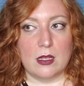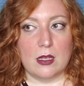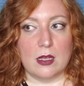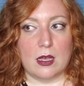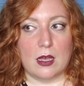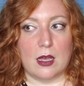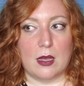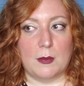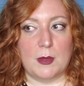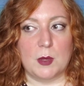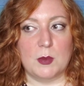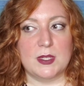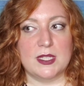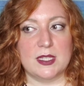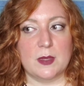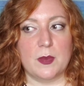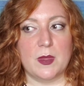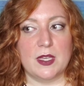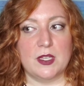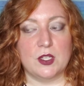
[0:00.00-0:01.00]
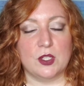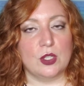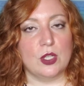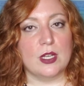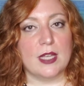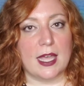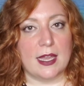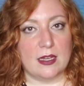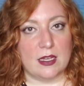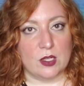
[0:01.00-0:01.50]
it was something to
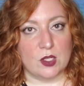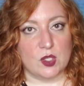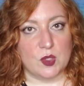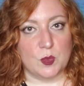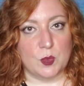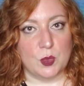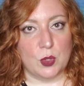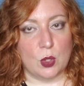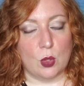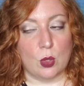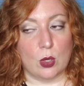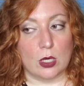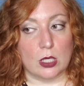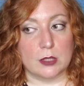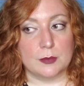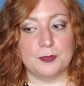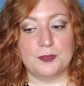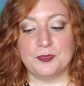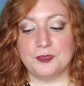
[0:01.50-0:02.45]
look at and explore.